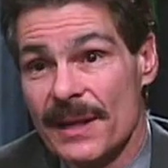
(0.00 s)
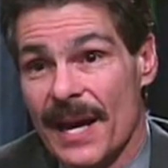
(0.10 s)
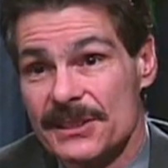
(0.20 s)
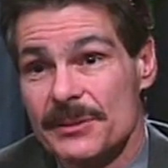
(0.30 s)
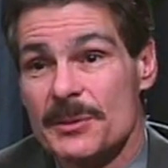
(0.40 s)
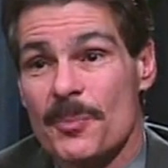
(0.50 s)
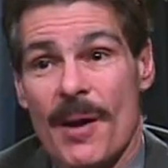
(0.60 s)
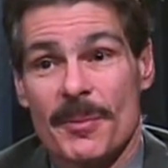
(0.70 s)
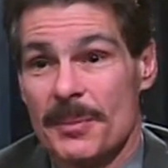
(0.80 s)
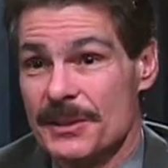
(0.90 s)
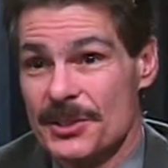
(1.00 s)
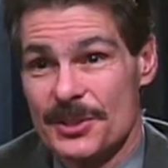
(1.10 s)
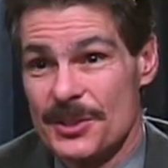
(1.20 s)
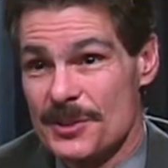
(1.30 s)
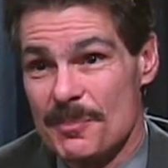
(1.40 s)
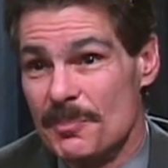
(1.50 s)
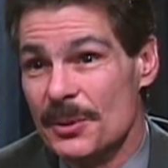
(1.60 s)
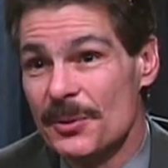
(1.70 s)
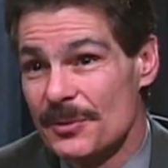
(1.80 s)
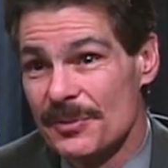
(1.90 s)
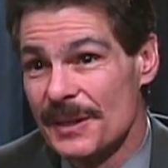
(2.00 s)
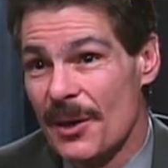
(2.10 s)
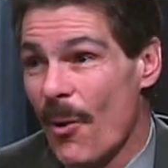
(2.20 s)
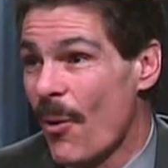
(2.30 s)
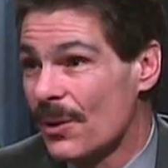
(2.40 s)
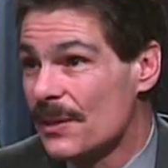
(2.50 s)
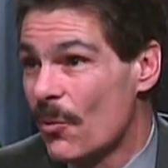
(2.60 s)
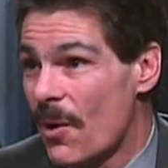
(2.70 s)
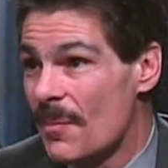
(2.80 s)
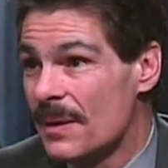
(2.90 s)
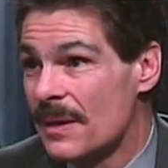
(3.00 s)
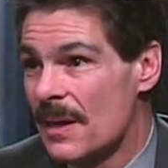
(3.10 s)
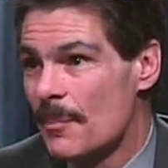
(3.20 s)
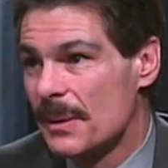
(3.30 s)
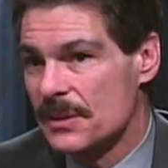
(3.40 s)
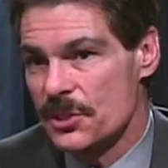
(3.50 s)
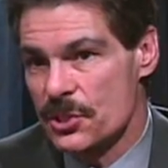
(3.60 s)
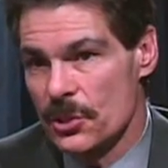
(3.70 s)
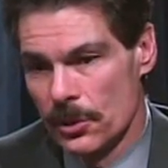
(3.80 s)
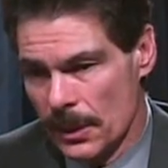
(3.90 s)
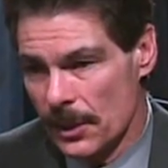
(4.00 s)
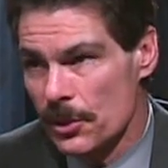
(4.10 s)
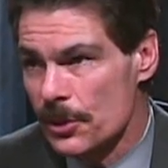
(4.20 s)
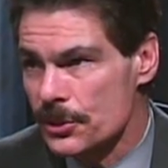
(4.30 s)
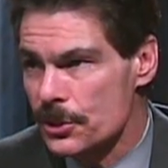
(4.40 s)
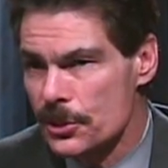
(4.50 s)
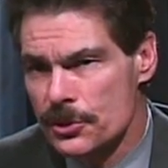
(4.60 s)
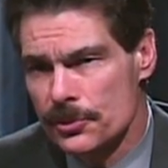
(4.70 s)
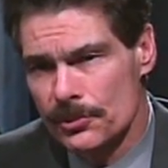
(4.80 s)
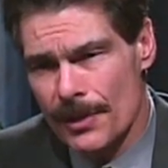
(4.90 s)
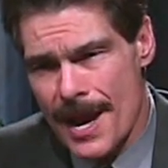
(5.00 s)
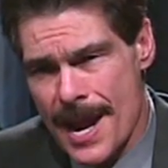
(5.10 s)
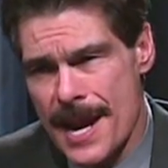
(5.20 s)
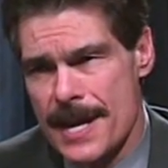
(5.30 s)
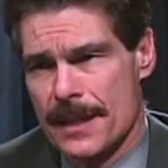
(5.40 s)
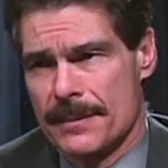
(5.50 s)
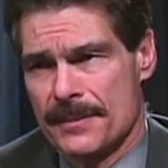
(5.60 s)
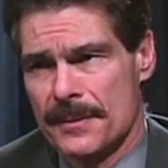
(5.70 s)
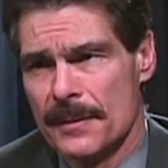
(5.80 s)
Yeah, she was probably just this beautifully holy woman, but look at her strength.